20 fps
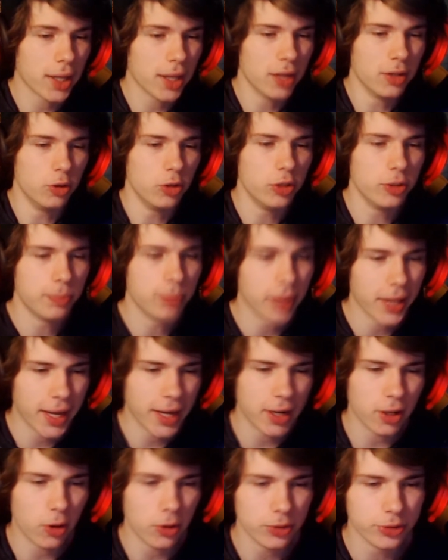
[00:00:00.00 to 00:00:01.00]
do you plan
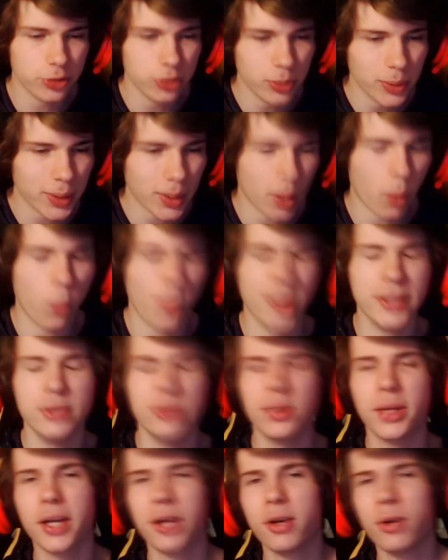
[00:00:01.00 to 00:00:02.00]
on doing when you
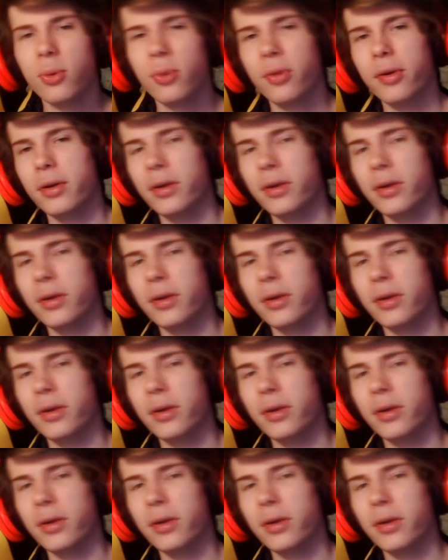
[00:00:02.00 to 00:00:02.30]
get older?